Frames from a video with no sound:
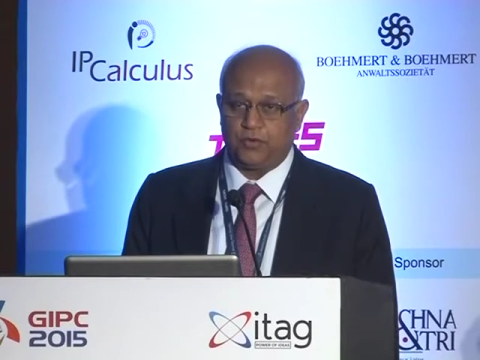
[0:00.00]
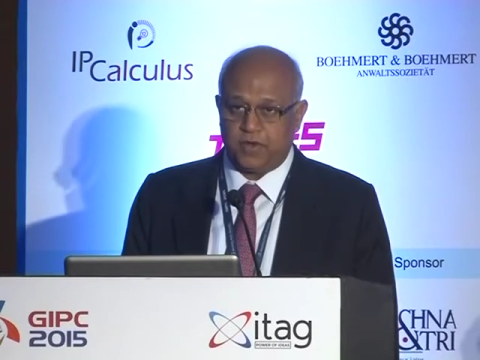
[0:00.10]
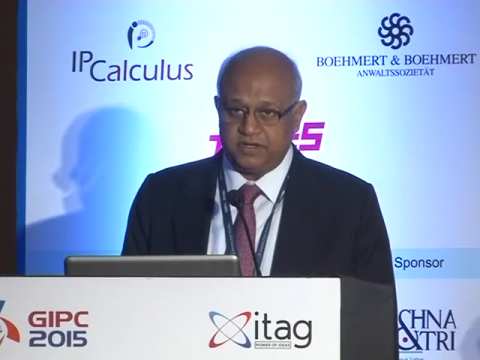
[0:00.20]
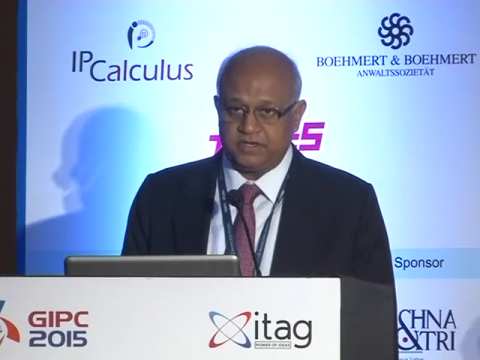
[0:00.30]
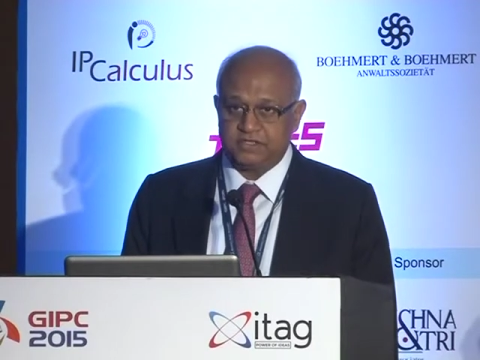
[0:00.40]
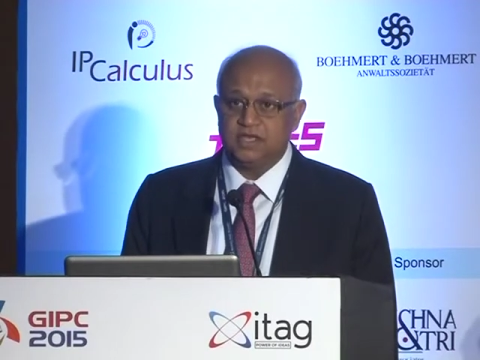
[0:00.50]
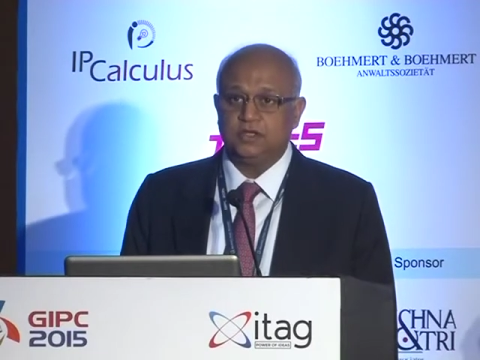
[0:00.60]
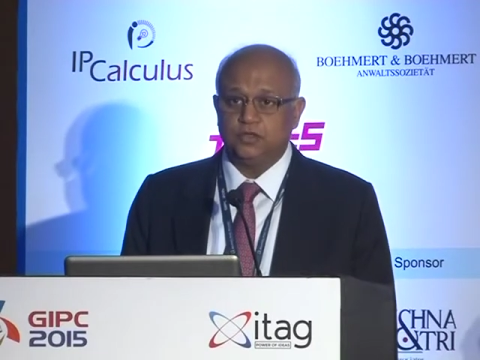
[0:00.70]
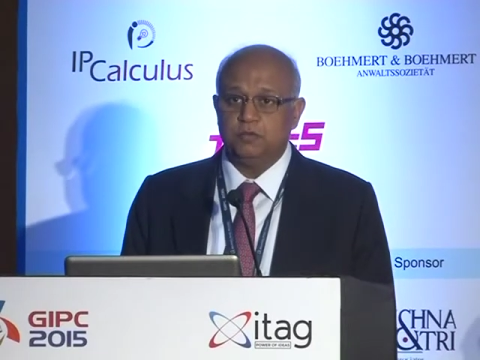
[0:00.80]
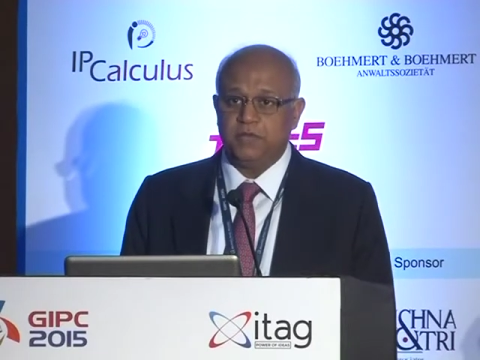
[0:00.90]
provided
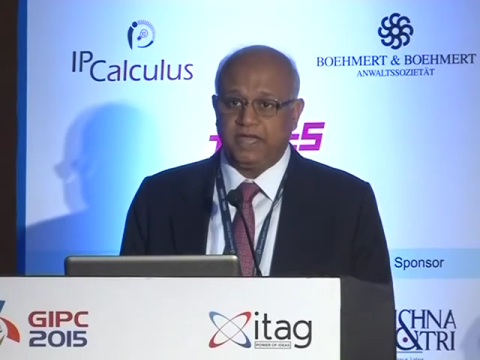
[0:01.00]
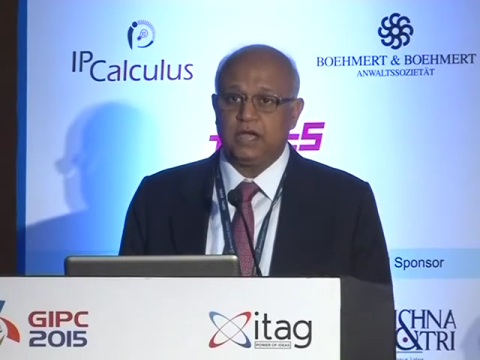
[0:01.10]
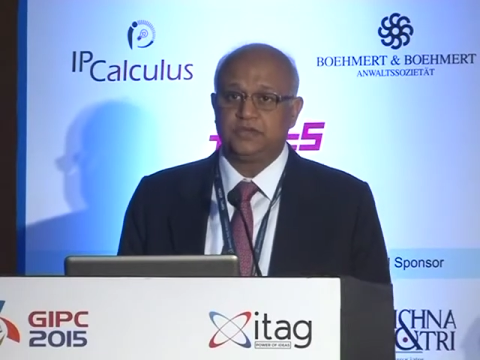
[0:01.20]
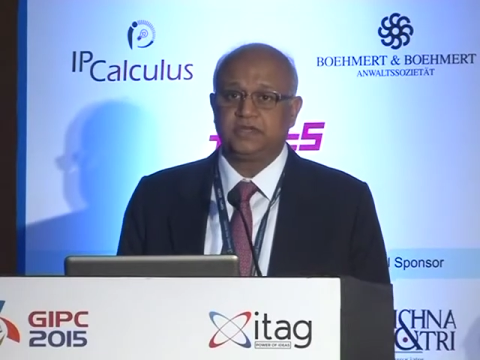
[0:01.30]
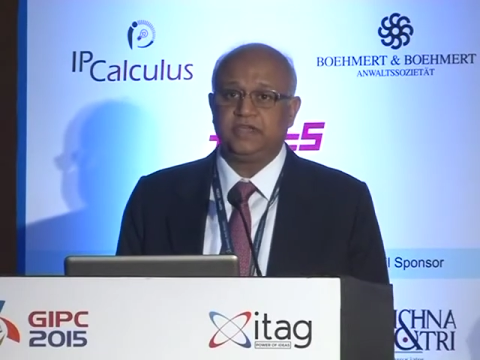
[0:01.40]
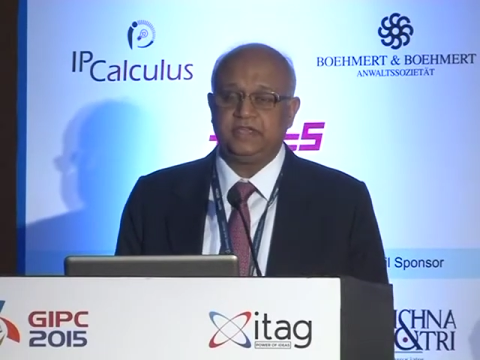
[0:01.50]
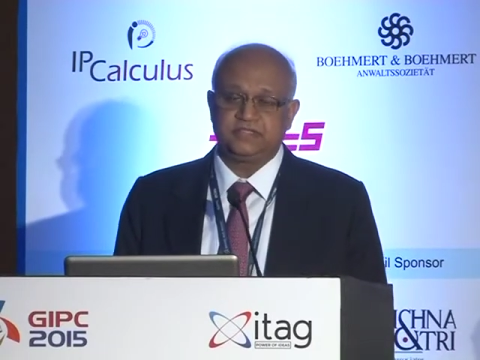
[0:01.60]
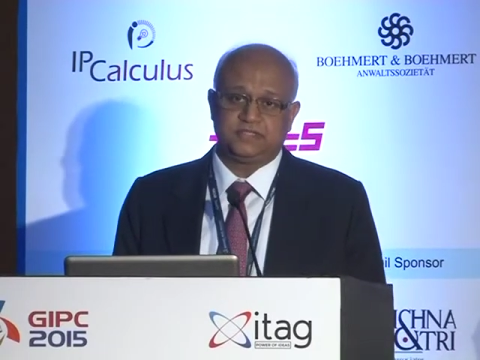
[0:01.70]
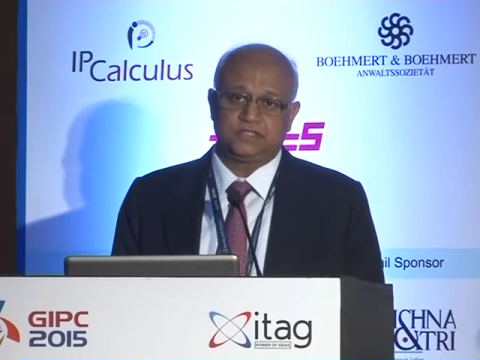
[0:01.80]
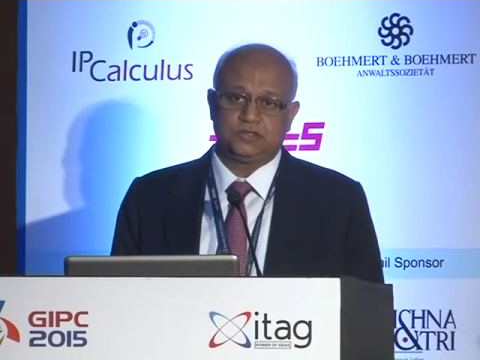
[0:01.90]
you make out a
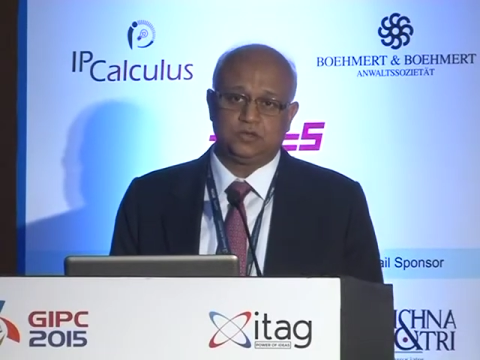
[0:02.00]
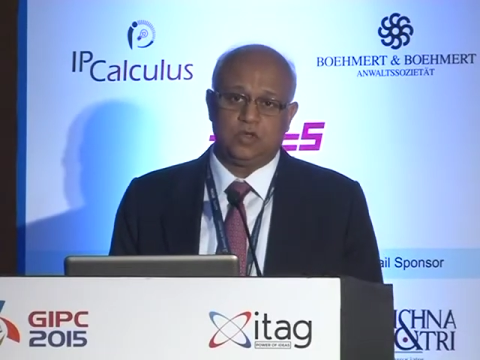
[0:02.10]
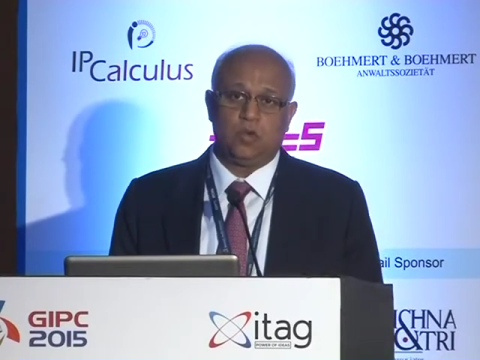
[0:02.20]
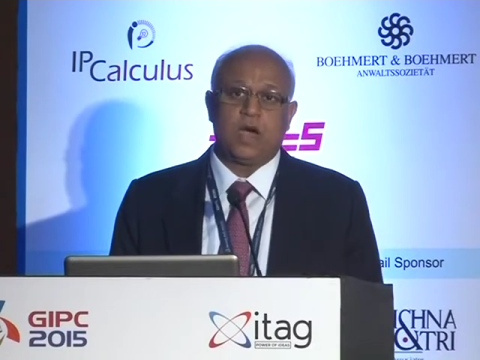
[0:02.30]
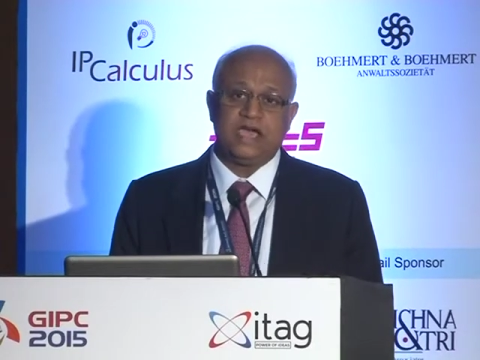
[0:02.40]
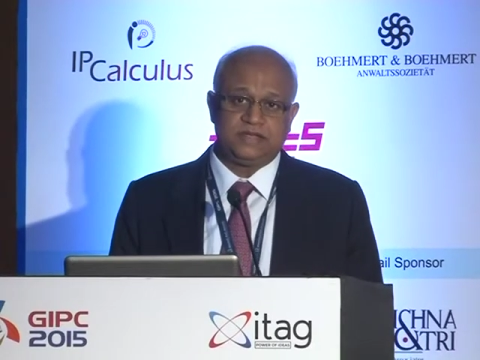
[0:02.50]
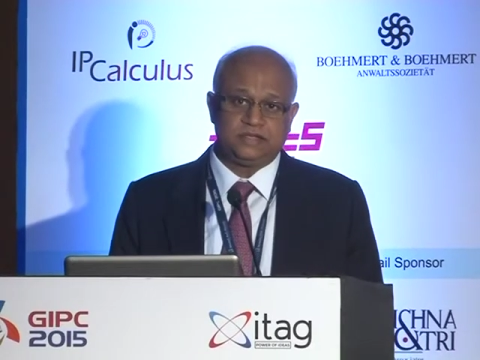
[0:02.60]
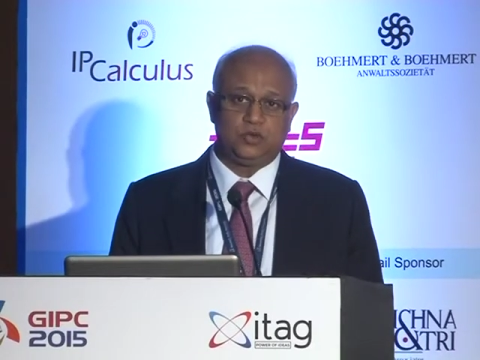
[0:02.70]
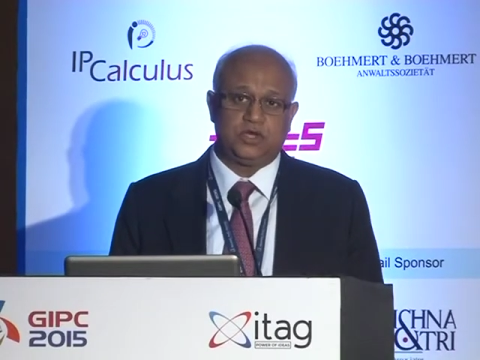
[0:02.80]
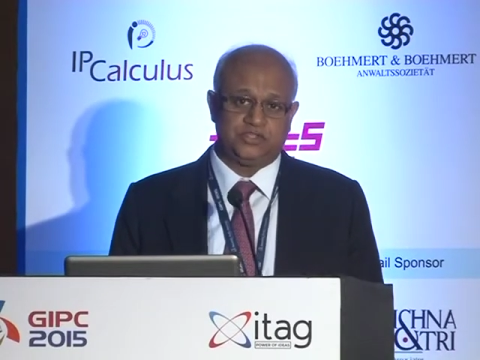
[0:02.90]
case as to why
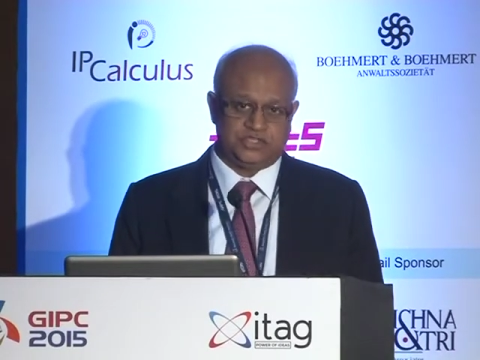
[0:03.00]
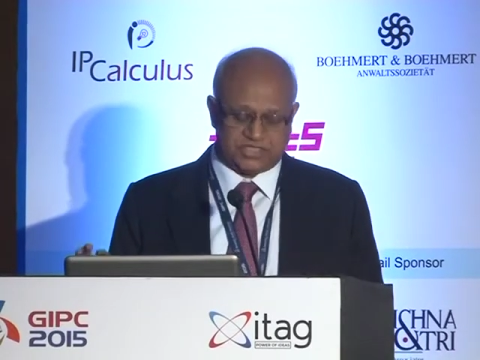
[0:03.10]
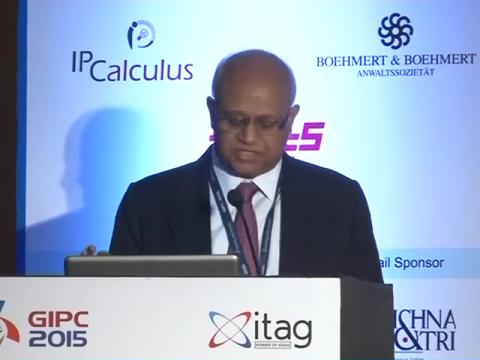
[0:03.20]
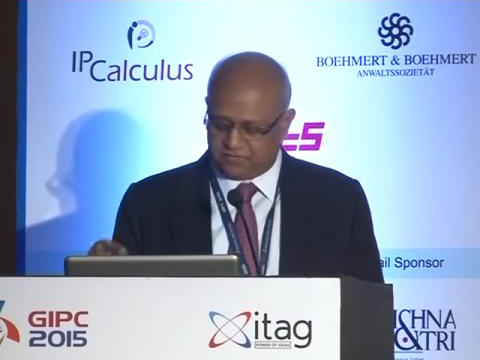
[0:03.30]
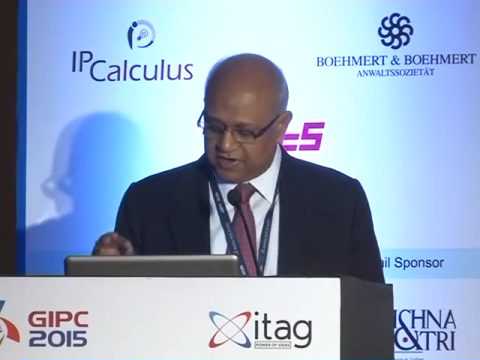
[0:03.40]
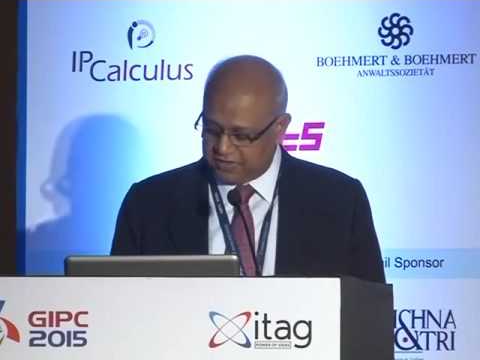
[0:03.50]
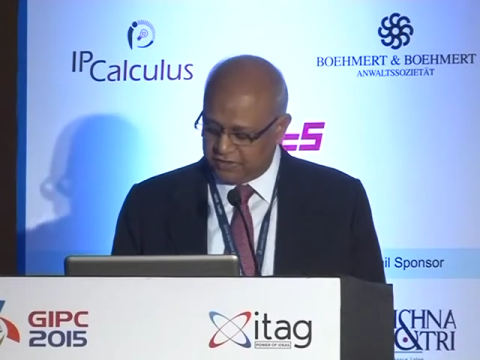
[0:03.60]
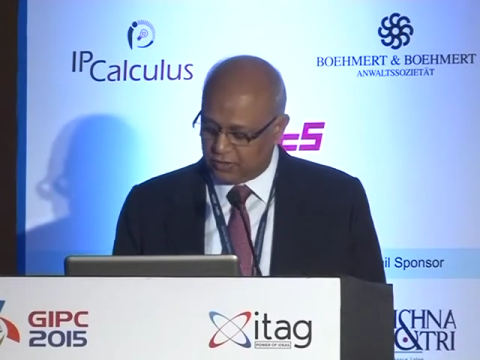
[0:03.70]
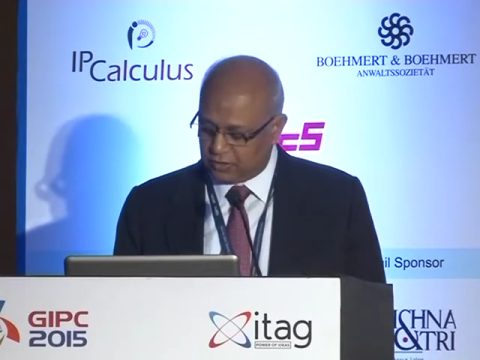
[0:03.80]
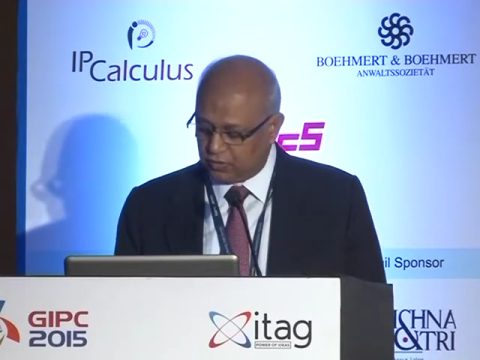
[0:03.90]
you are justified
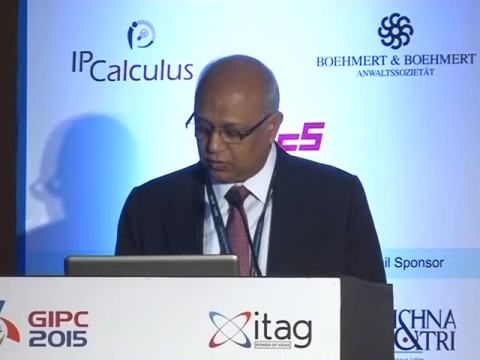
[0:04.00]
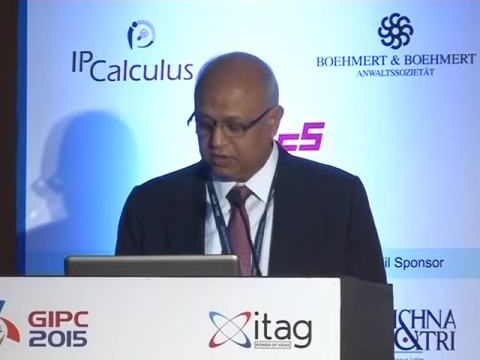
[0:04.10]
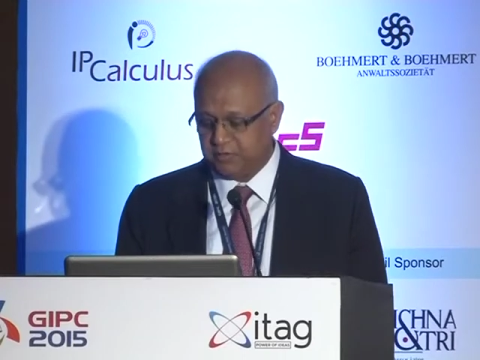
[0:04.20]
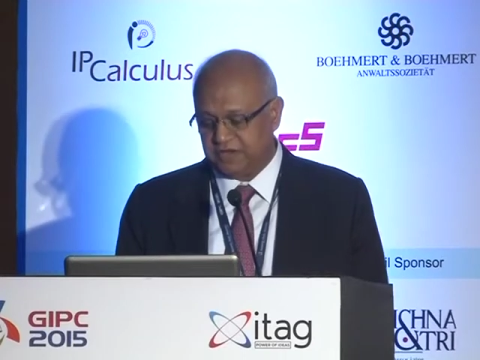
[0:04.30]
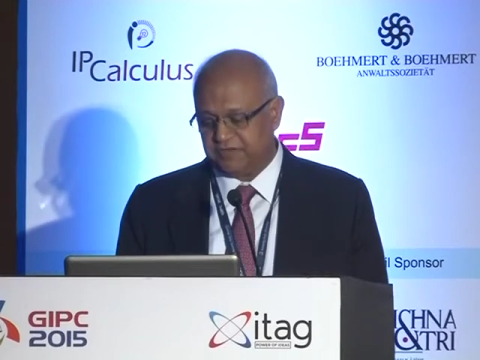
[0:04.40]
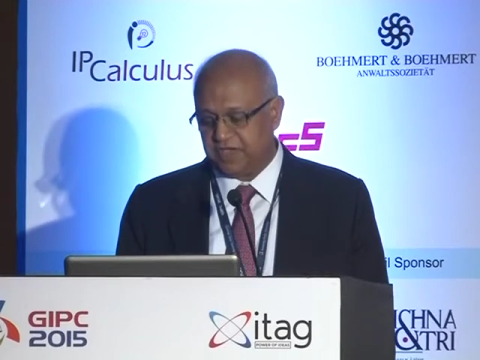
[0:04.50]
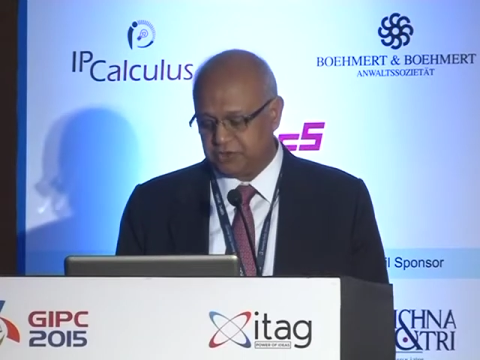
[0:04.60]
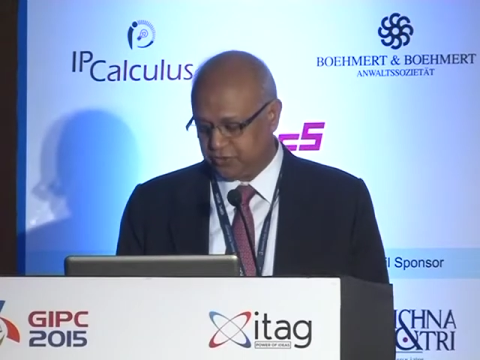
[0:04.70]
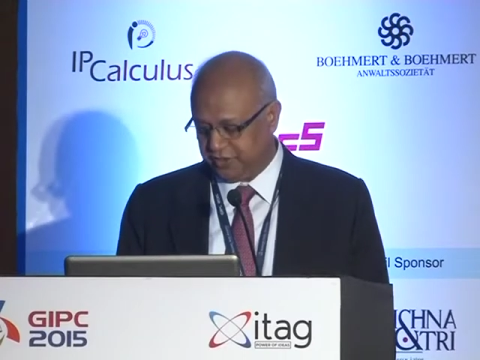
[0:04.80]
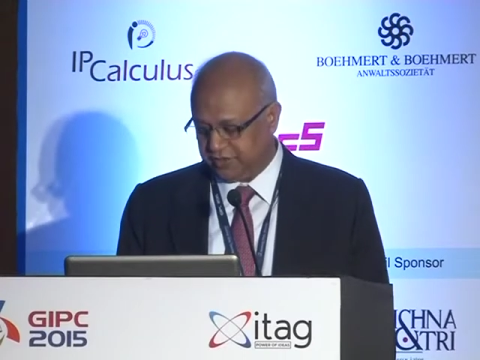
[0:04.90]
in not locally
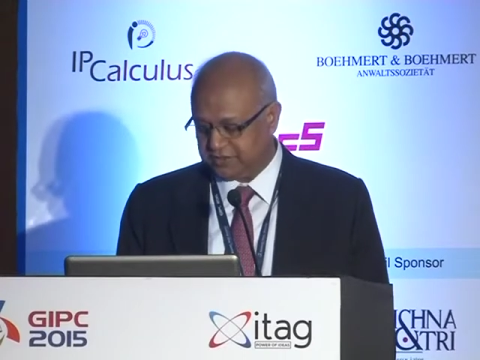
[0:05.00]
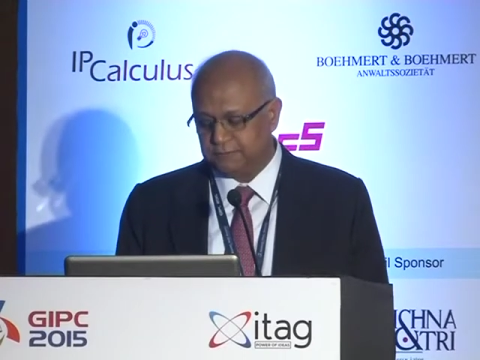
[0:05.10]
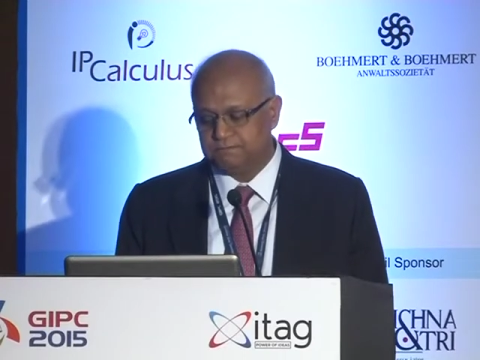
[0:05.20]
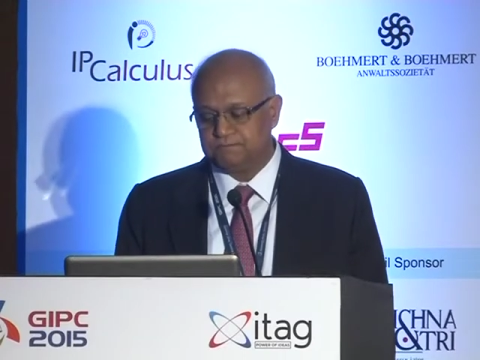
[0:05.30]
manufacturing it.